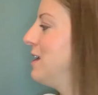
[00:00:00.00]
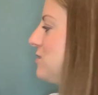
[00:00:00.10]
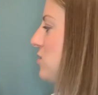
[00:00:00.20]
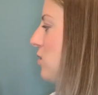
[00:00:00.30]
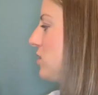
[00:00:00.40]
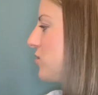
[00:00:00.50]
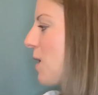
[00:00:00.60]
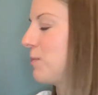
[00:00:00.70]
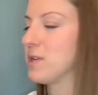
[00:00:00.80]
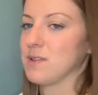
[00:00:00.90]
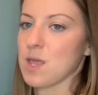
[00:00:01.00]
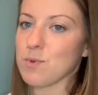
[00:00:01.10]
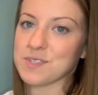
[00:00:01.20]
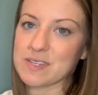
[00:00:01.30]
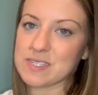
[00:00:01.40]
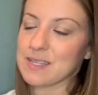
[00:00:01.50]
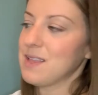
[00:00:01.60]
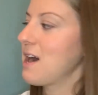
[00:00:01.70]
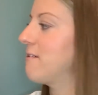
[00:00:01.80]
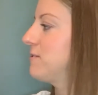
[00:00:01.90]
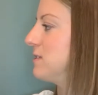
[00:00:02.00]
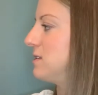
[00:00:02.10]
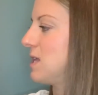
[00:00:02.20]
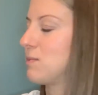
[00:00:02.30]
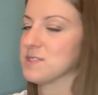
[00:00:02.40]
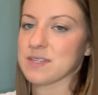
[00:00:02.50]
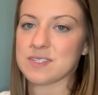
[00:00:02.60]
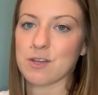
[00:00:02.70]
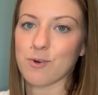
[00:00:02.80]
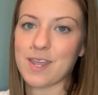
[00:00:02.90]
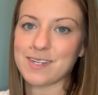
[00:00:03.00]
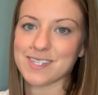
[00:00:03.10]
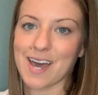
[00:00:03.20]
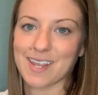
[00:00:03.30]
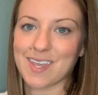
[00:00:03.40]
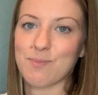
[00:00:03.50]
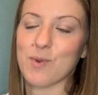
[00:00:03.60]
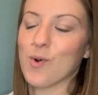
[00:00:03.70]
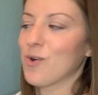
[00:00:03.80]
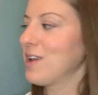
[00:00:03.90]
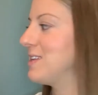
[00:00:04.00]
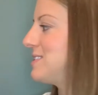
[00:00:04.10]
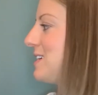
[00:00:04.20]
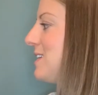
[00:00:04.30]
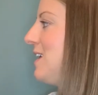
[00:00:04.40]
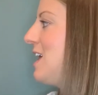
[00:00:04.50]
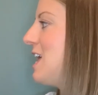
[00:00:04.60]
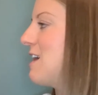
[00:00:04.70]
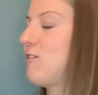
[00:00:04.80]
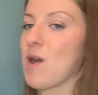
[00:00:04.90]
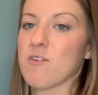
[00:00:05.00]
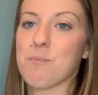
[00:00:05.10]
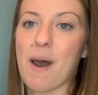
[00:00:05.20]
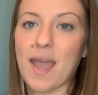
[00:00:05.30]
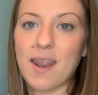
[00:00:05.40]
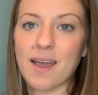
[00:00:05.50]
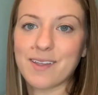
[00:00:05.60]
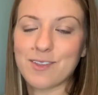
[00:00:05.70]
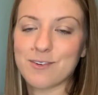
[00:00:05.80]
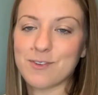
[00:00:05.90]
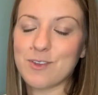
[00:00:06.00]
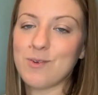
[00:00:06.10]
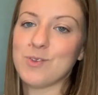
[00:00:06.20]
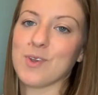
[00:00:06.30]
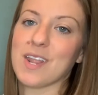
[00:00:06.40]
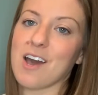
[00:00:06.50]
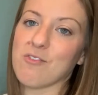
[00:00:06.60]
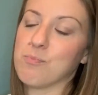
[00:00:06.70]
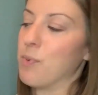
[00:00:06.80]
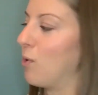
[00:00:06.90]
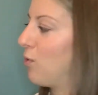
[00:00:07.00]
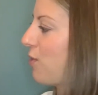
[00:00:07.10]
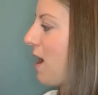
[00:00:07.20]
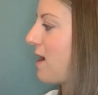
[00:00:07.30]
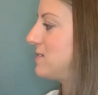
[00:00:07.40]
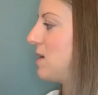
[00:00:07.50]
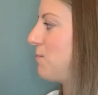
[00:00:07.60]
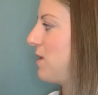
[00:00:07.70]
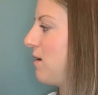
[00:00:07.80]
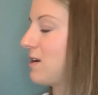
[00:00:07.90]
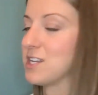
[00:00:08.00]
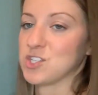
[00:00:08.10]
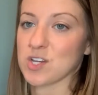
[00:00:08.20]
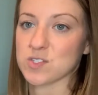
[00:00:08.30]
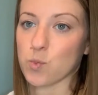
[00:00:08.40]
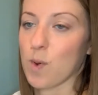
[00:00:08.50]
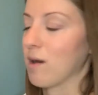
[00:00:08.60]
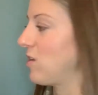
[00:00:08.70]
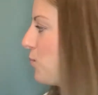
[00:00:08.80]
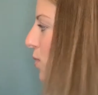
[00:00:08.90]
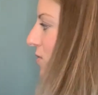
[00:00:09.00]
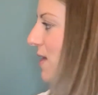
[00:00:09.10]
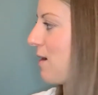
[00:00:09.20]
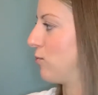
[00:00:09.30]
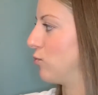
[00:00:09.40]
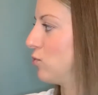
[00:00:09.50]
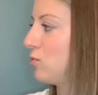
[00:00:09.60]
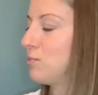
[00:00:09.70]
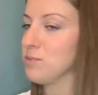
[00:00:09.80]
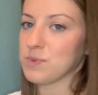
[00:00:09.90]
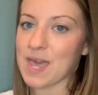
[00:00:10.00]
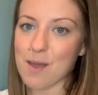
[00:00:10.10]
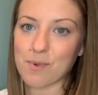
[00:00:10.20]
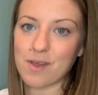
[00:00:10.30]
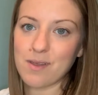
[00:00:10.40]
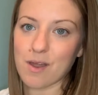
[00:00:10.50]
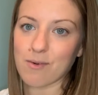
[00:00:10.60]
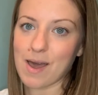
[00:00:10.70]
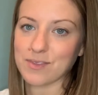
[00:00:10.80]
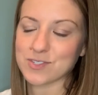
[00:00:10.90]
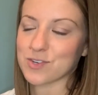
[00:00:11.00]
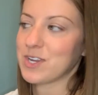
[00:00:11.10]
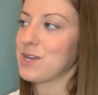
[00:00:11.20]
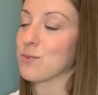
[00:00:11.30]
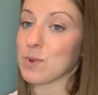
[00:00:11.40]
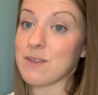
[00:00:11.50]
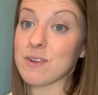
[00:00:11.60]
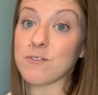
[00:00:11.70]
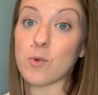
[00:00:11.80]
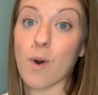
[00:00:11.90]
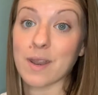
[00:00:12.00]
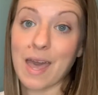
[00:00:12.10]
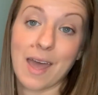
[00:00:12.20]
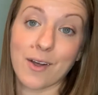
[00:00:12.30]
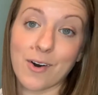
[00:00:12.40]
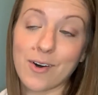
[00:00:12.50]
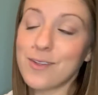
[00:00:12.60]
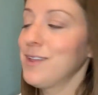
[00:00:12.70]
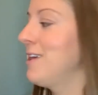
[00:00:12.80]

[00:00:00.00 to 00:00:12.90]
So you can drop little labels that say left, little labels that say right to kind of keep you oriented. If you have a binocular view, you can have both eyes up there and adjust where you put that room camera around the screen, even if you want it at all.